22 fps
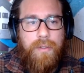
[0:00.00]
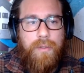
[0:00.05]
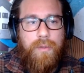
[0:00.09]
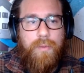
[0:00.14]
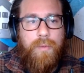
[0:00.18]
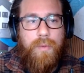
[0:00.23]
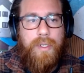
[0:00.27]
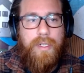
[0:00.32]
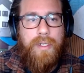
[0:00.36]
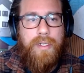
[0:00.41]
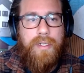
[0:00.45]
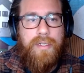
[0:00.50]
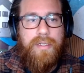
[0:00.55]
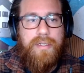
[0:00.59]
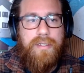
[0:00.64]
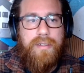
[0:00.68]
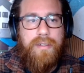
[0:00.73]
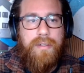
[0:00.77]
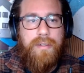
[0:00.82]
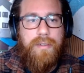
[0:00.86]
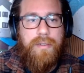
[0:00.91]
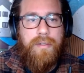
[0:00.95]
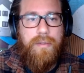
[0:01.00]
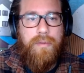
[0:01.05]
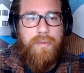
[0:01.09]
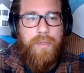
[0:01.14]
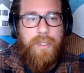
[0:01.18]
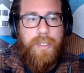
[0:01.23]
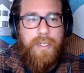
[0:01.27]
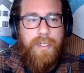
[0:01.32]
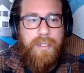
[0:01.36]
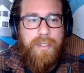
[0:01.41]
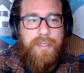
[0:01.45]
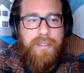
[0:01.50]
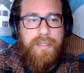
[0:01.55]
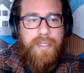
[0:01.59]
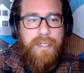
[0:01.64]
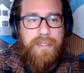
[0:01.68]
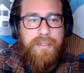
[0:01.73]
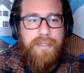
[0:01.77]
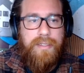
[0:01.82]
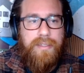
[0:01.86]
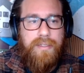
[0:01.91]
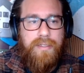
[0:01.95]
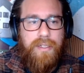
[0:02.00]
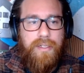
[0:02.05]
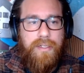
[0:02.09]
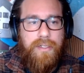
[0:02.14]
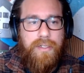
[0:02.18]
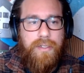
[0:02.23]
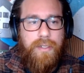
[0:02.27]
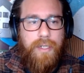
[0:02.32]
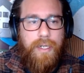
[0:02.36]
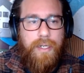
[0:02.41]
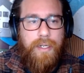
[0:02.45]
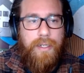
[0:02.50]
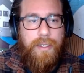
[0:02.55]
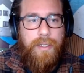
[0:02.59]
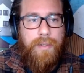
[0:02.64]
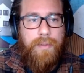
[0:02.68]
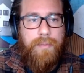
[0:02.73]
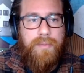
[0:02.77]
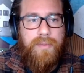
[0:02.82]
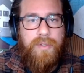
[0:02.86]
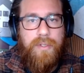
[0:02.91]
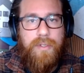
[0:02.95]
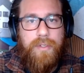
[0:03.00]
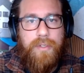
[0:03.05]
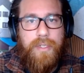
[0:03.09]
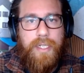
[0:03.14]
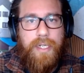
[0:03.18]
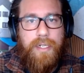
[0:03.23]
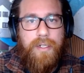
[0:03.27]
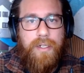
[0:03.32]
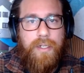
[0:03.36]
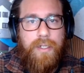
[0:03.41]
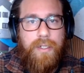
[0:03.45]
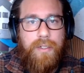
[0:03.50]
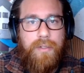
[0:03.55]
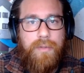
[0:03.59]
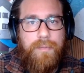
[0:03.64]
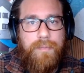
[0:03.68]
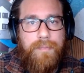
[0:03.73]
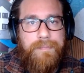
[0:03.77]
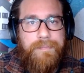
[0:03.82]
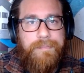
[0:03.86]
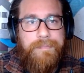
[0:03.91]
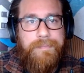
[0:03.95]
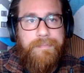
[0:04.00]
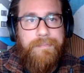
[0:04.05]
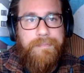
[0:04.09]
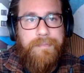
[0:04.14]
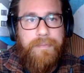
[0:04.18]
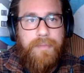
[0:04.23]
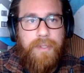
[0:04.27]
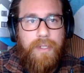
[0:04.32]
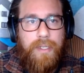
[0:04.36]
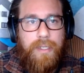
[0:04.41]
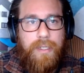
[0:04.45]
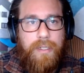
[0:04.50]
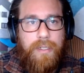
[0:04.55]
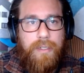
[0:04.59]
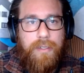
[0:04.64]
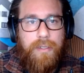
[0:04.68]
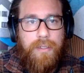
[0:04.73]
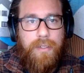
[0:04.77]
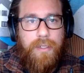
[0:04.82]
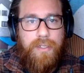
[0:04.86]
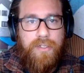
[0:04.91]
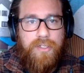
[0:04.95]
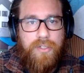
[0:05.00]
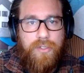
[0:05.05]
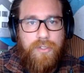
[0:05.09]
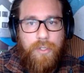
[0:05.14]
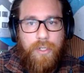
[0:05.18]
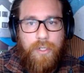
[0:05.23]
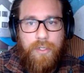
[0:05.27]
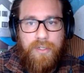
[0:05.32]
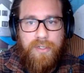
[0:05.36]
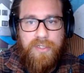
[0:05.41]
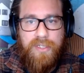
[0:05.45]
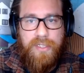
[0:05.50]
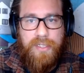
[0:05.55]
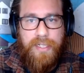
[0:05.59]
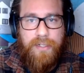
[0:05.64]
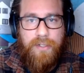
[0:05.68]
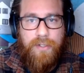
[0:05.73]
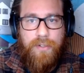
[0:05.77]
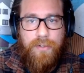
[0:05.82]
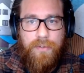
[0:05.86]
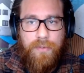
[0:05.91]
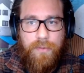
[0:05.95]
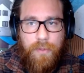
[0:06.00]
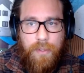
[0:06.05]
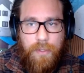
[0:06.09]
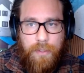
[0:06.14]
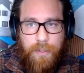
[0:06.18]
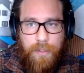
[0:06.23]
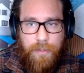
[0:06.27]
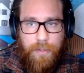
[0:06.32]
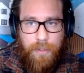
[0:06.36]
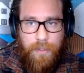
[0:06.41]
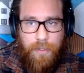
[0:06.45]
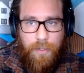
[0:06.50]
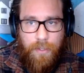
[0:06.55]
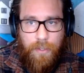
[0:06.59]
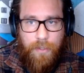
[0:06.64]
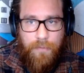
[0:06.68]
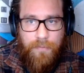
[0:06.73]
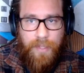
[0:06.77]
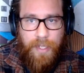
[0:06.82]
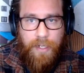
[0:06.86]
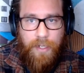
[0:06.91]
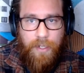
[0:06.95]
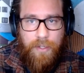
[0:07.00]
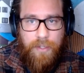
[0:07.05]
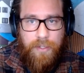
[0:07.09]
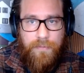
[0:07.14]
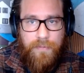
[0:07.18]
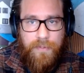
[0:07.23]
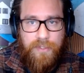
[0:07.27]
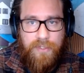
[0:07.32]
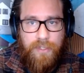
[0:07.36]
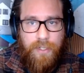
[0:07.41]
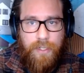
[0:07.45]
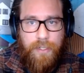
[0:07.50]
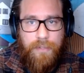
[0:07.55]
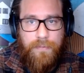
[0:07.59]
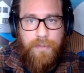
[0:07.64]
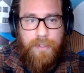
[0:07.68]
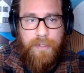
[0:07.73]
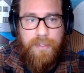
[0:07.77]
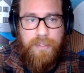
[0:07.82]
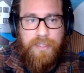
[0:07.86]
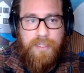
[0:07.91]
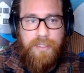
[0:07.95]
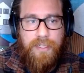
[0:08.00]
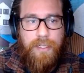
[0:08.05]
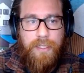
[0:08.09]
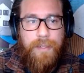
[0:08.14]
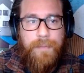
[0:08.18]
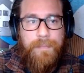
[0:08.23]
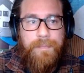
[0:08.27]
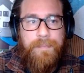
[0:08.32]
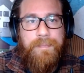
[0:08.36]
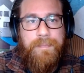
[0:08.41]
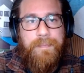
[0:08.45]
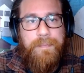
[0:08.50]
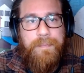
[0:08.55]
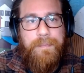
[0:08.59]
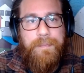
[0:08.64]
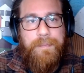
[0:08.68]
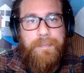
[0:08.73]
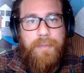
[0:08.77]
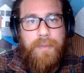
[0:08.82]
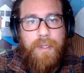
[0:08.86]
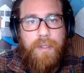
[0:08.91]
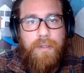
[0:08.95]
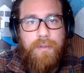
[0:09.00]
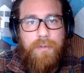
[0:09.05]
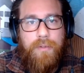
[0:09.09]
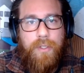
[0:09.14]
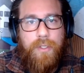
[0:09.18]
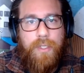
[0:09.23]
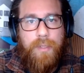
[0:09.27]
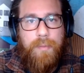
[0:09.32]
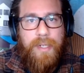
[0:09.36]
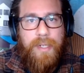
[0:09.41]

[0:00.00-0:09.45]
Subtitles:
What it says is that to get a strong signal of the health of a service, you can